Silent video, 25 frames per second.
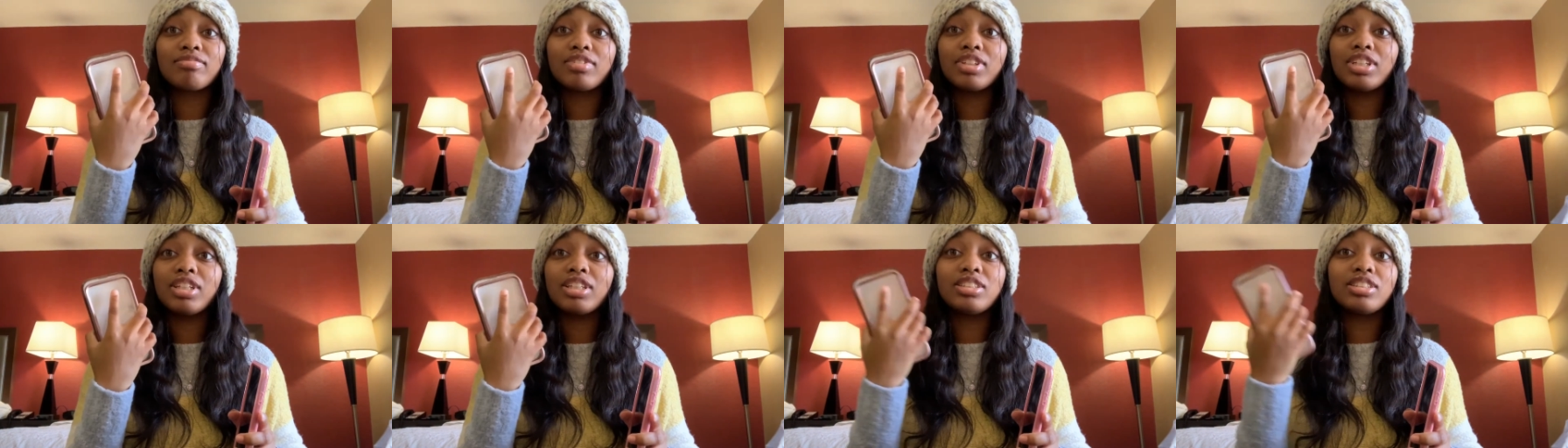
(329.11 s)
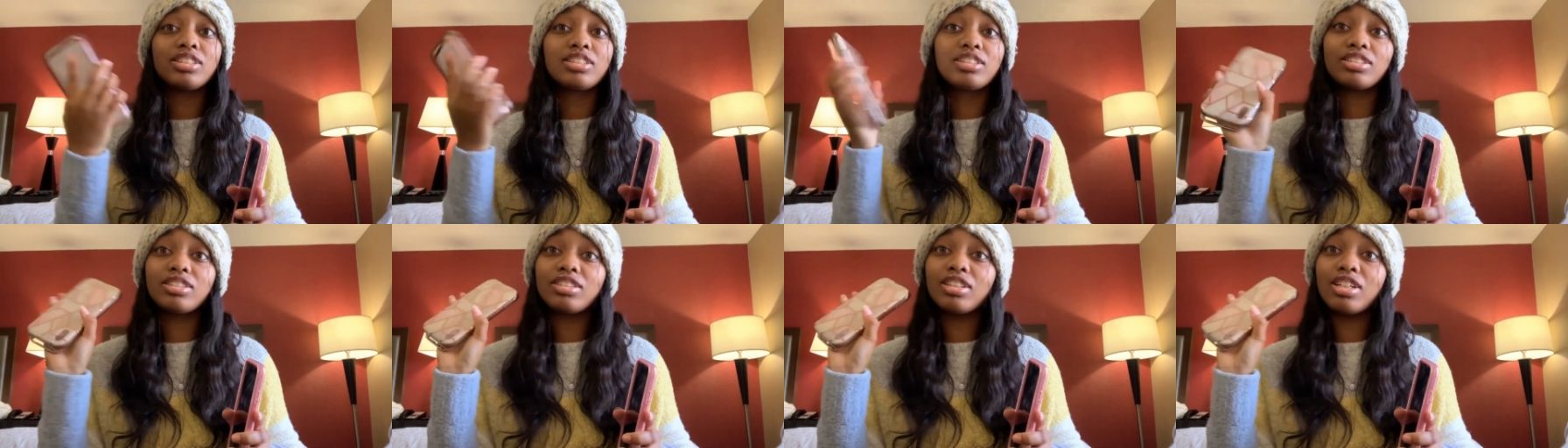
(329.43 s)

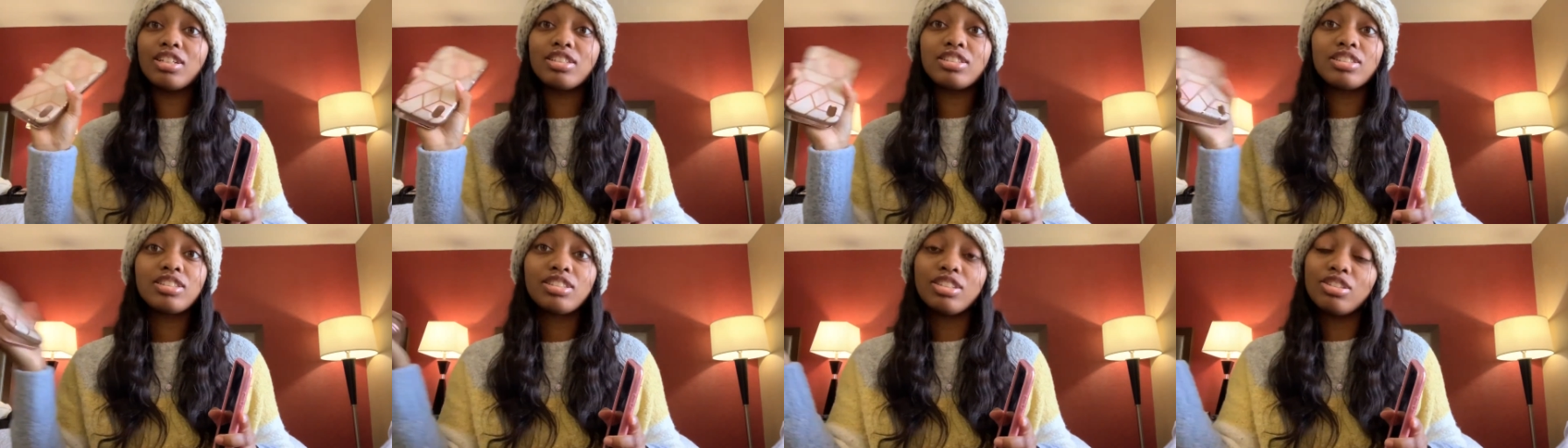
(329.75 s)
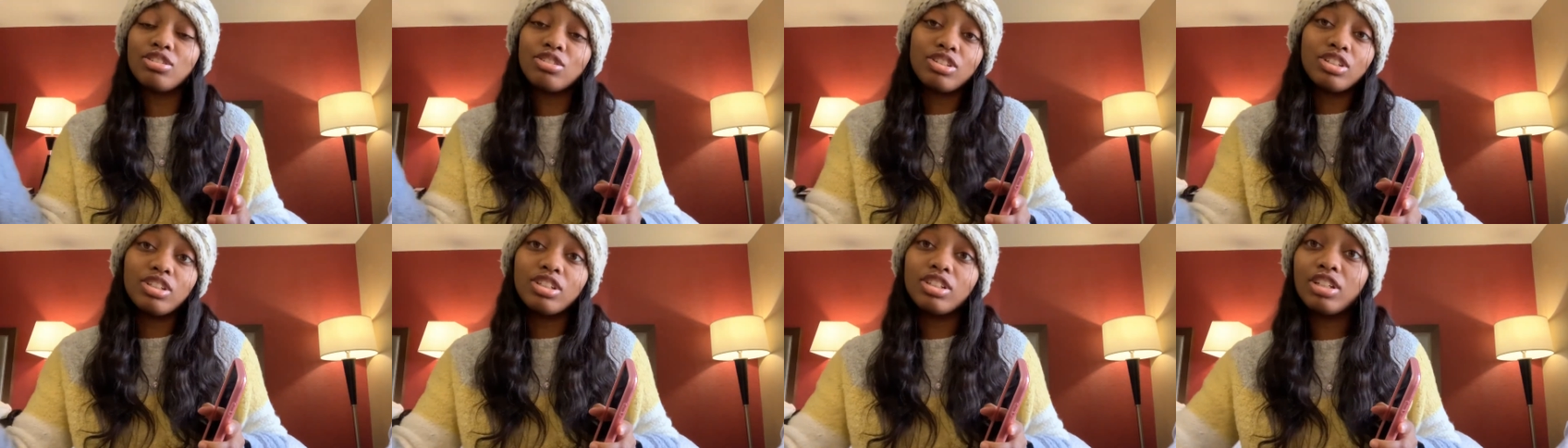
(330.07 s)
It's still
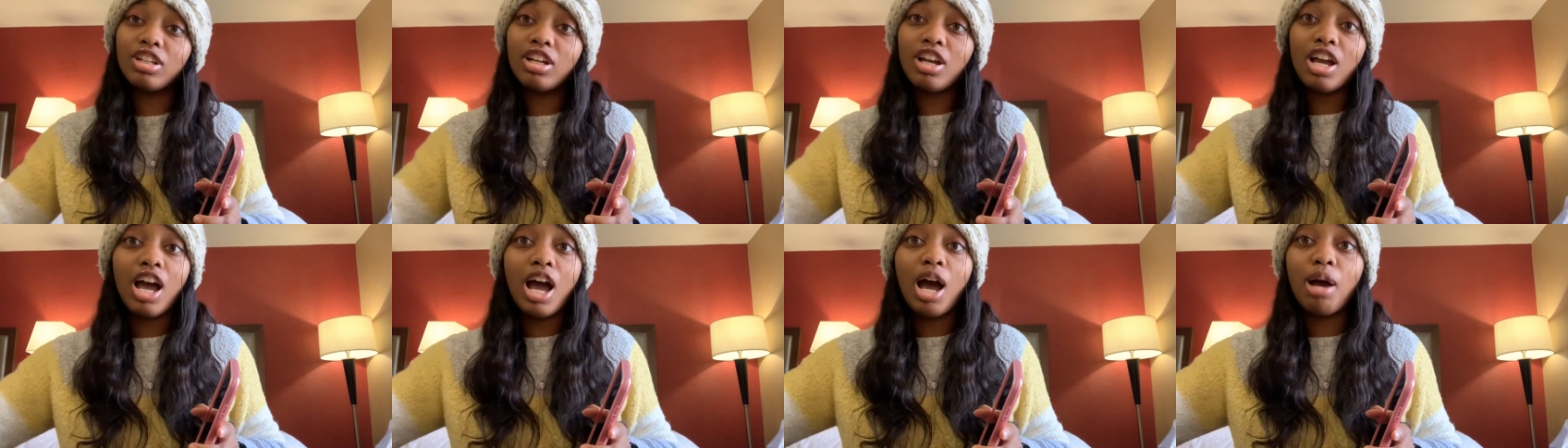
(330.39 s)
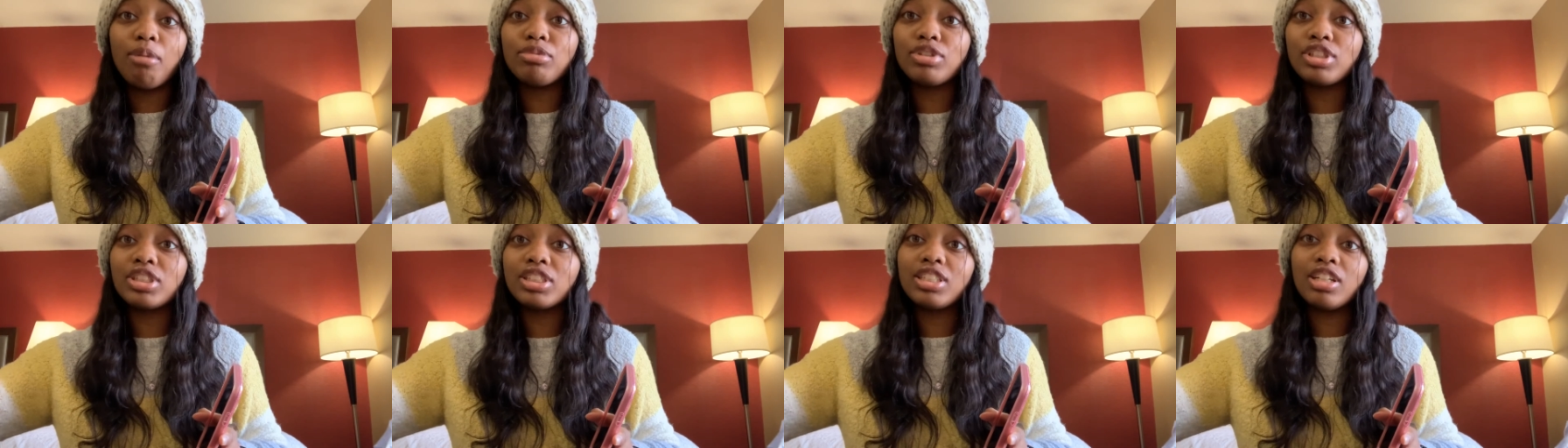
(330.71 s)
good.
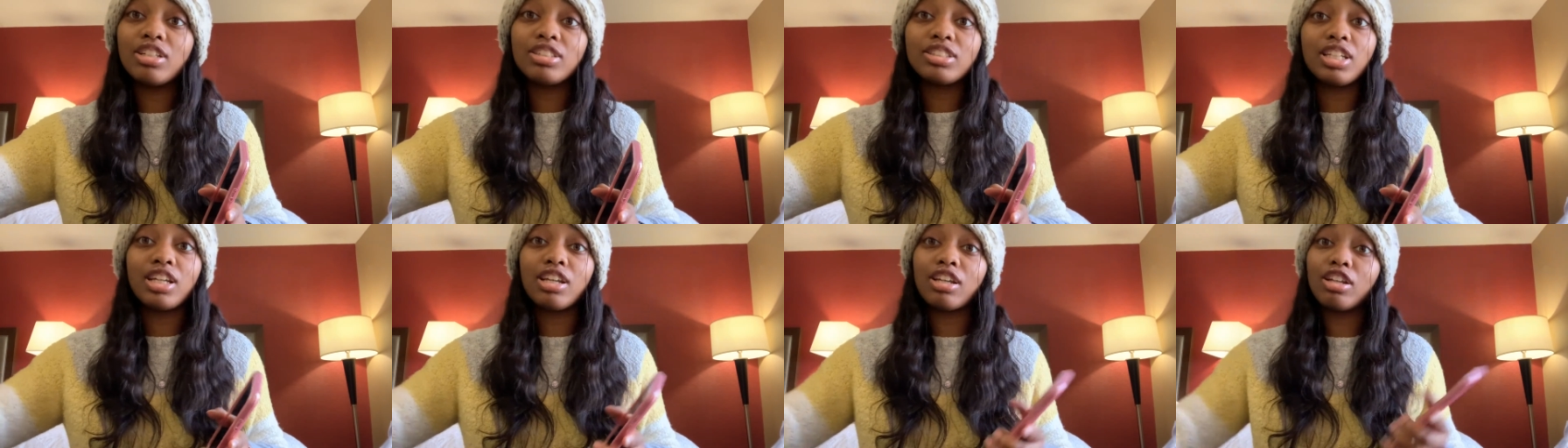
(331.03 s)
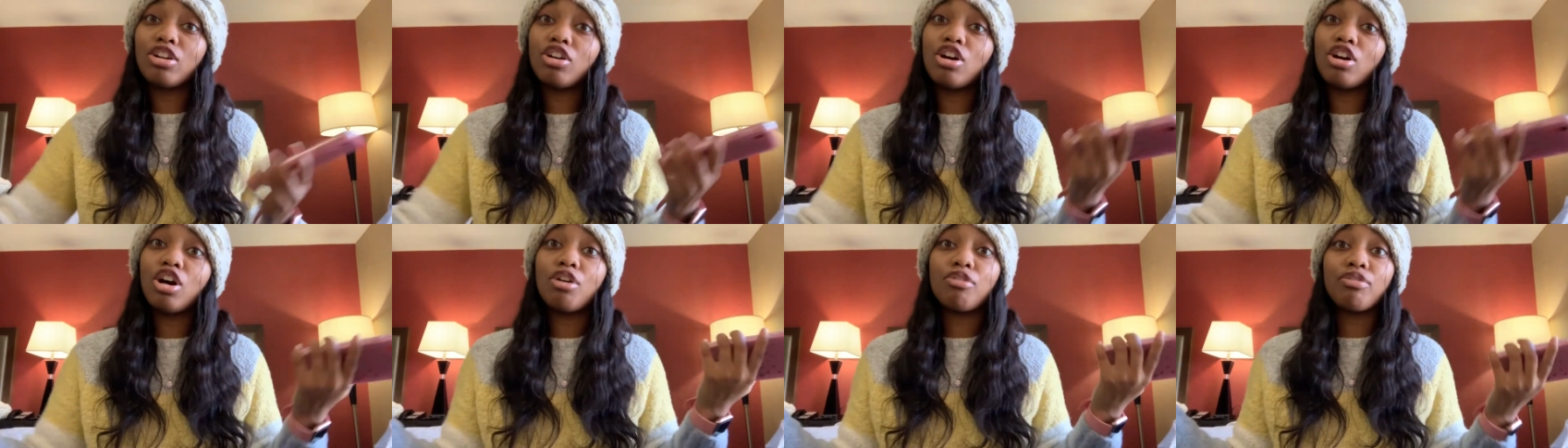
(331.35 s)
I'm just now taking it
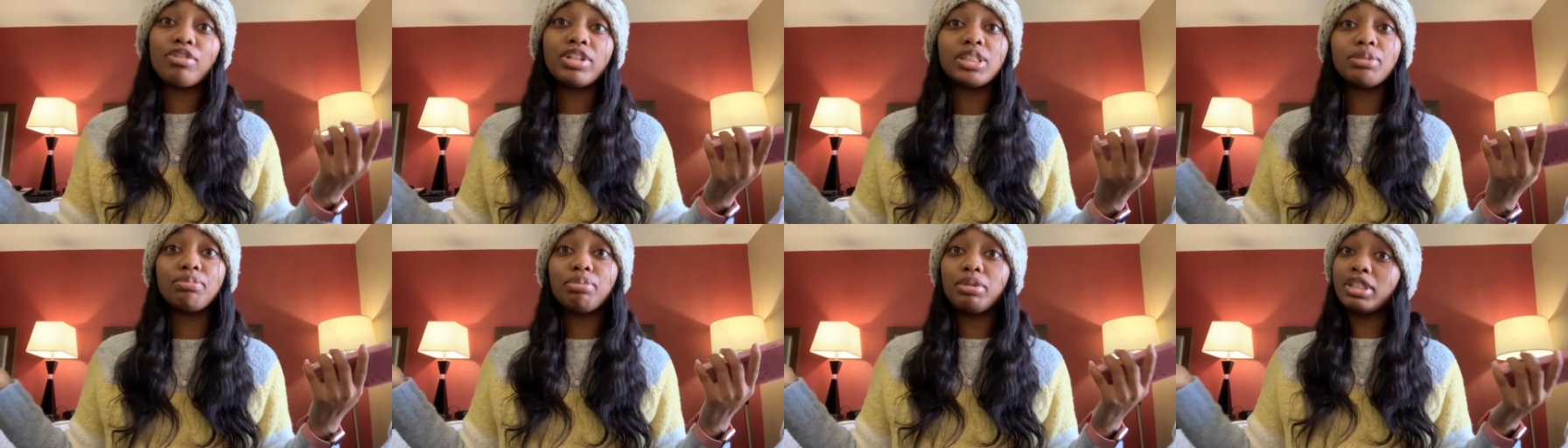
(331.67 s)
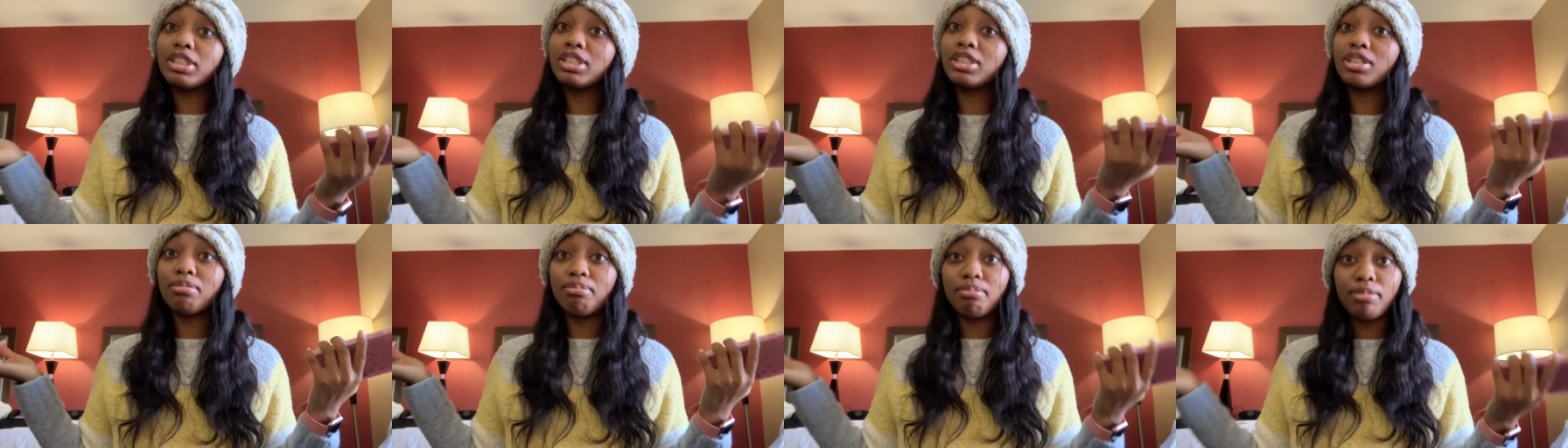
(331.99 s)
off. It's been
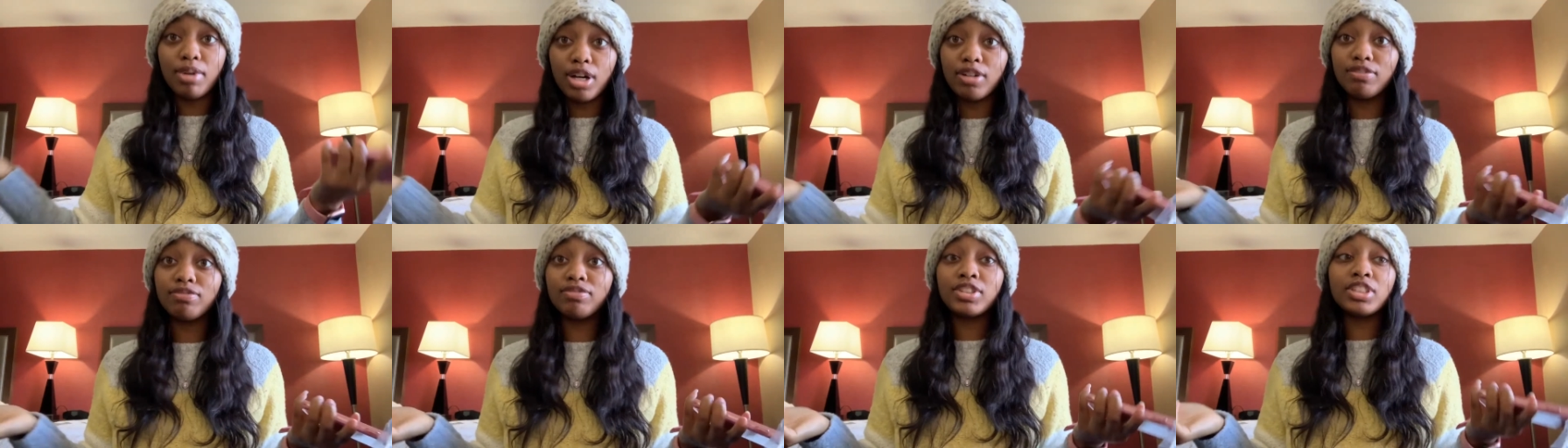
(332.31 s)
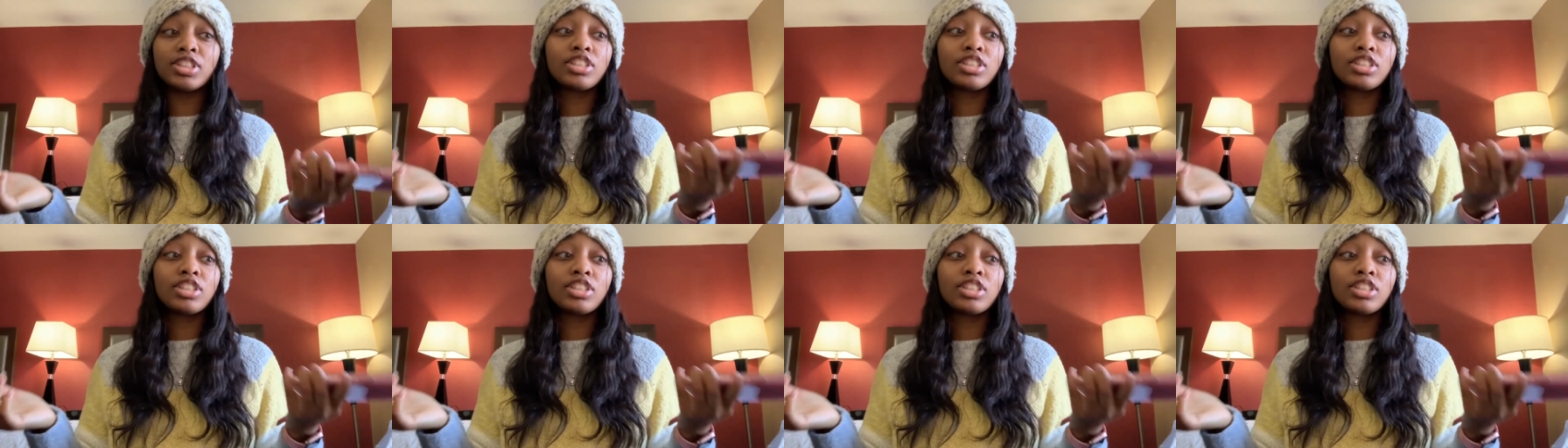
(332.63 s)
some months,